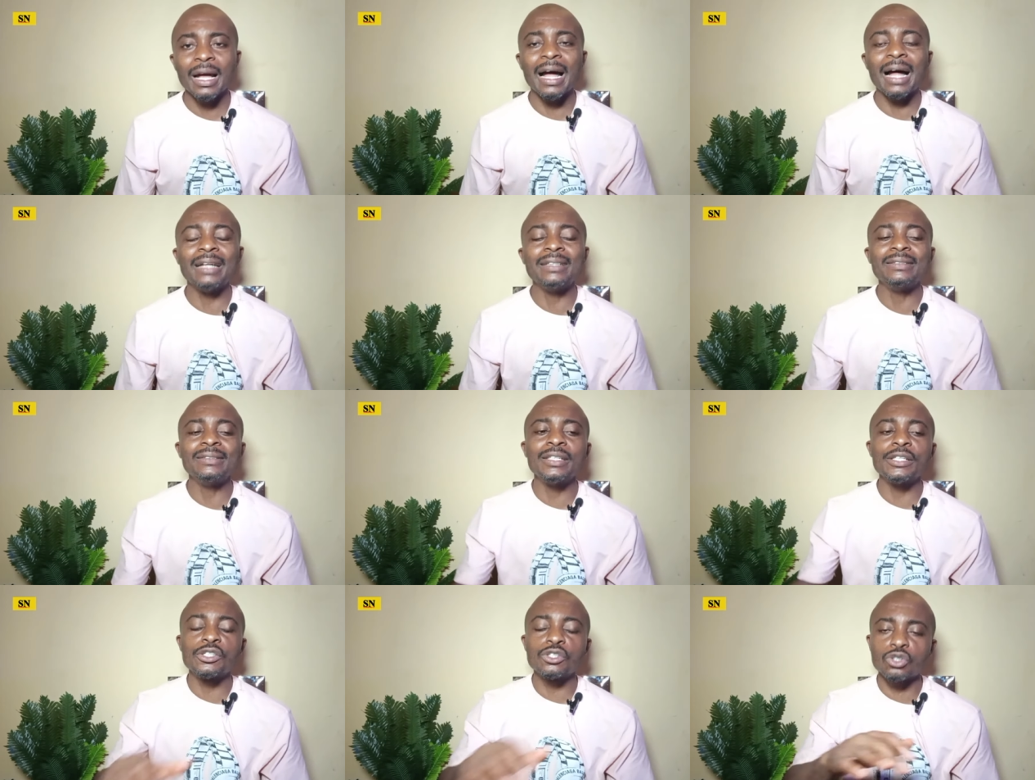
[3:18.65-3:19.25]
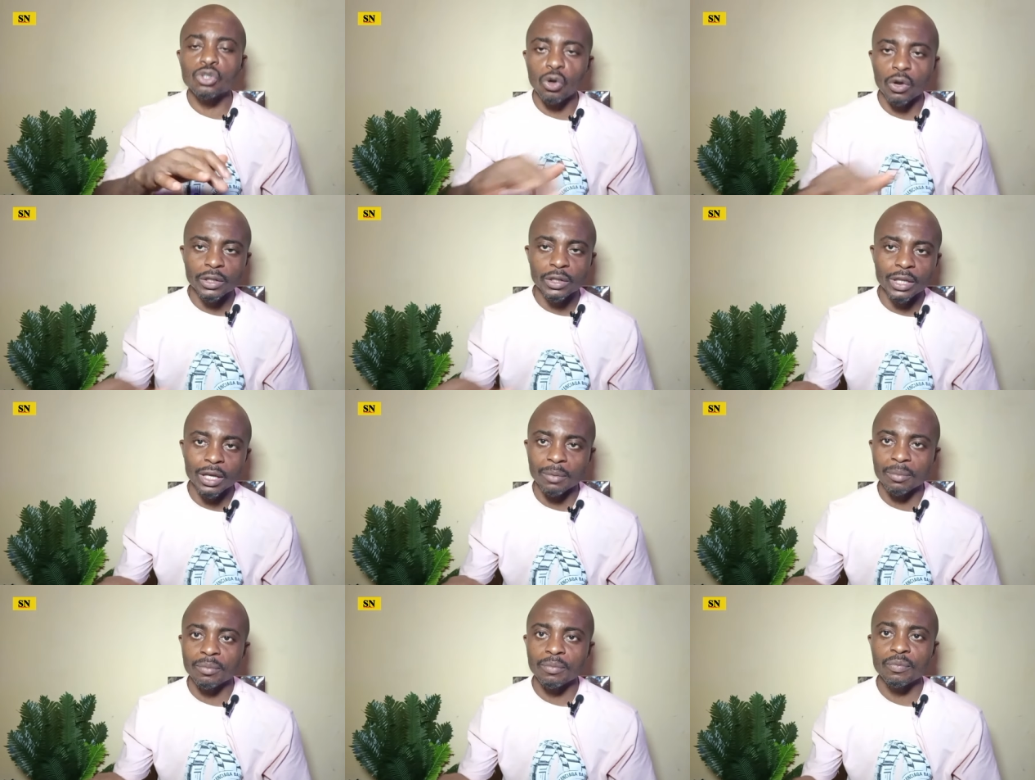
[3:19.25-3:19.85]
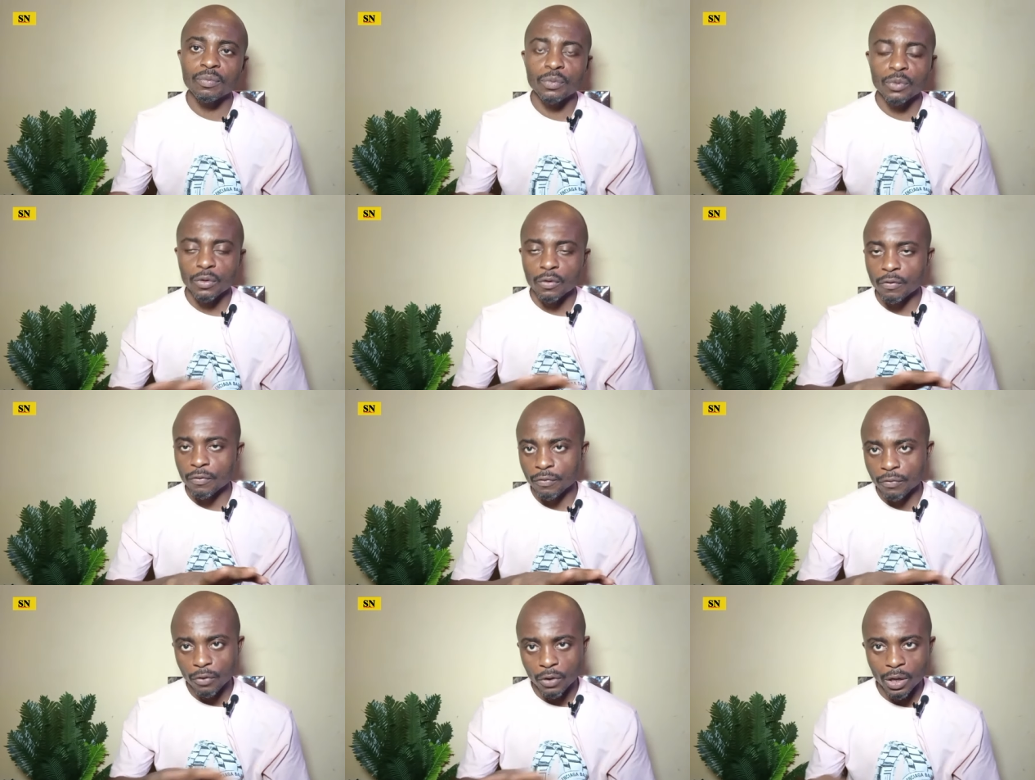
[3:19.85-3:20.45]
and destroy them
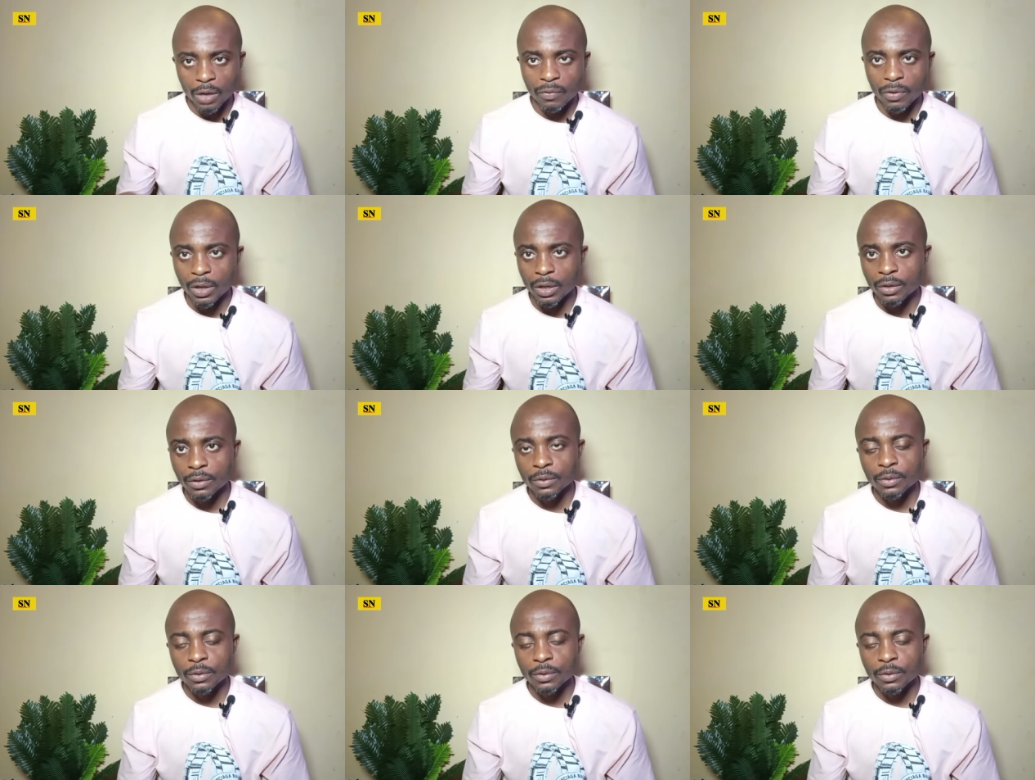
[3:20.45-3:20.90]
forever.